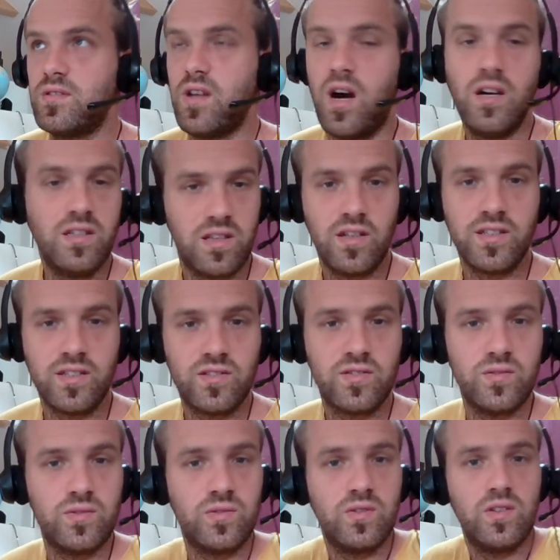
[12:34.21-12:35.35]
I'd like
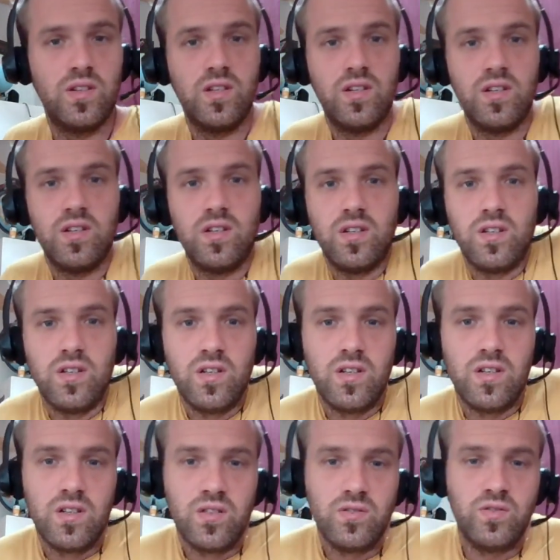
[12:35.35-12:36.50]
to
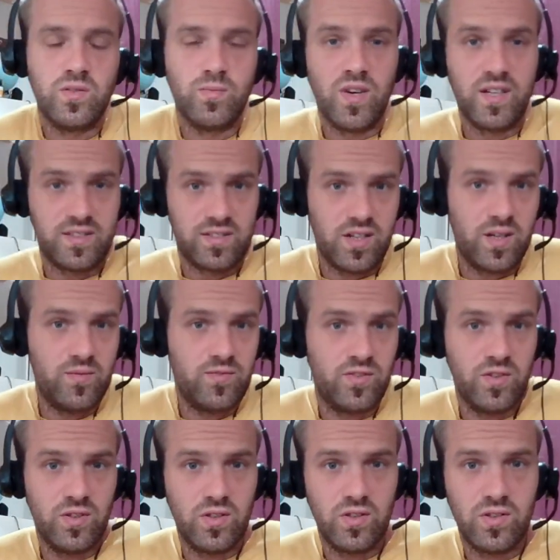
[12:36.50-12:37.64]
use my time
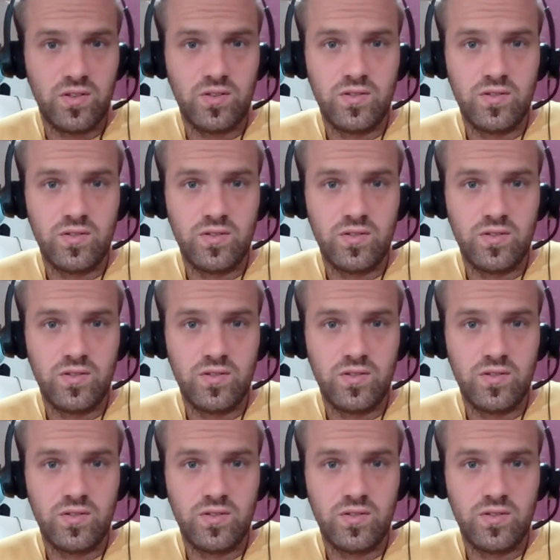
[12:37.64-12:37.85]
for